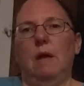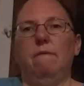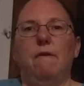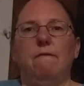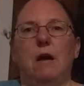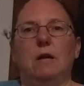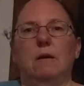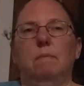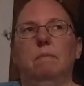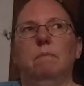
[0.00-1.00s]
If I find
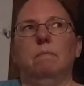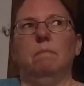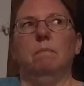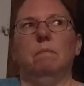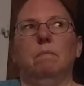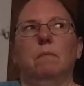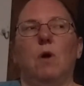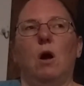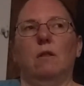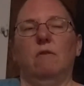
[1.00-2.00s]
them,
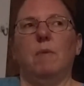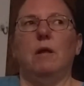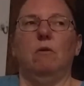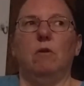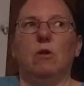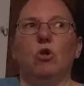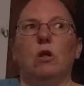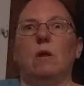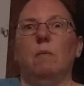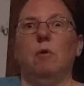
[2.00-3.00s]
odds of my
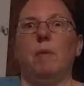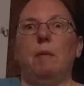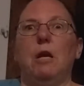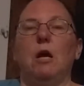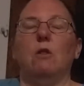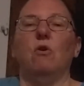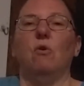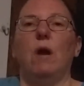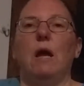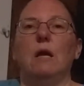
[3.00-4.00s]
stitching them are maybe not so
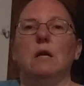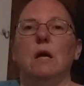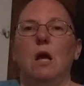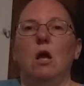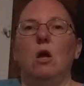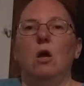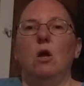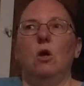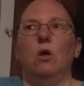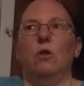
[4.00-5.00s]
great.
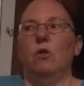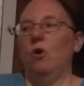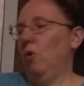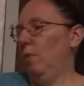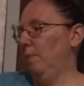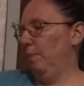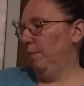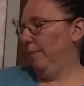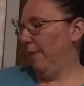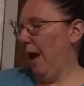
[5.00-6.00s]
So
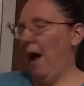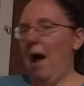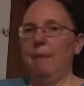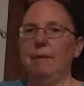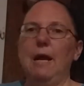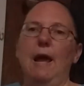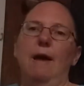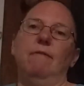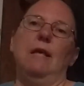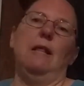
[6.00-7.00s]
I'm going to
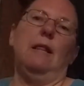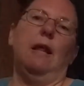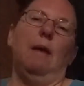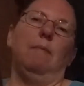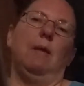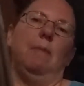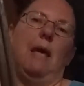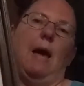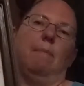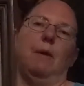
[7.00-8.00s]
have these and I'm going to be
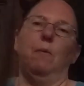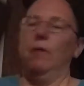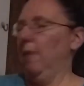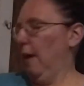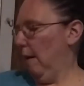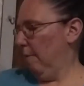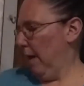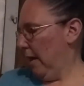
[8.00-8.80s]
happy with them.